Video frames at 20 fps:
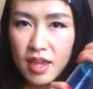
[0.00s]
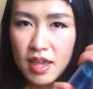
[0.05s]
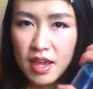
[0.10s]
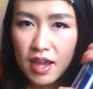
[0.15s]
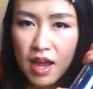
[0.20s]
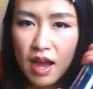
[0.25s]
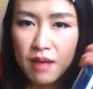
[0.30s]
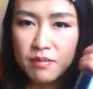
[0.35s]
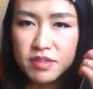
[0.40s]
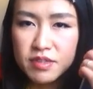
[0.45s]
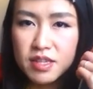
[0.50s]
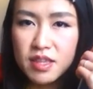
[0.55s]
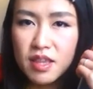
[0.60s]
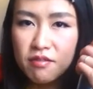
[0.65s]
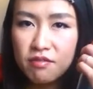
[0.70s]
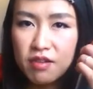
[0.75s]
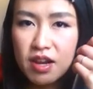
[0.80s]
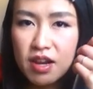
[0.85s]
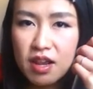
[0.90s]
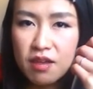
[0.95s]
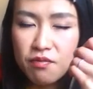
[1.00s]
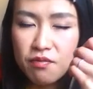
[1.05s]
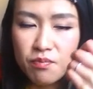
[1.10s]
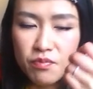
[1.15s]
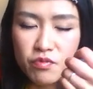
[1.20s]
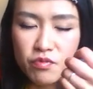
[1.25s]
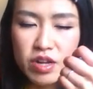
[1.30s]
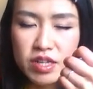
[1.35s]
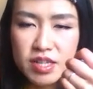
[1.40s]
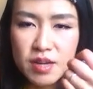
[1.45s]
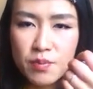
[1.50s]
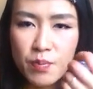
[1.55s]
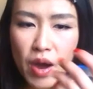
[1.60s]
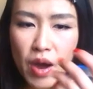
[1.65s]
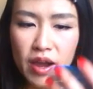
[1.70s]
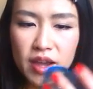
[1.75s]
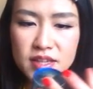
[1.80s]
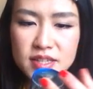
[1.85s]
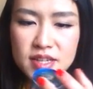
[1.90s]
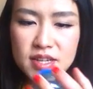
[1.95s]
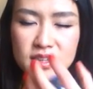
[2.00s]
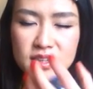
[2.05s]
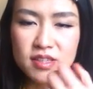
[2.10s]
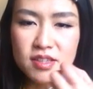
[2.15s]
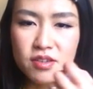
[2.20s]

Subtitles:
It comes in a really rigid packaging,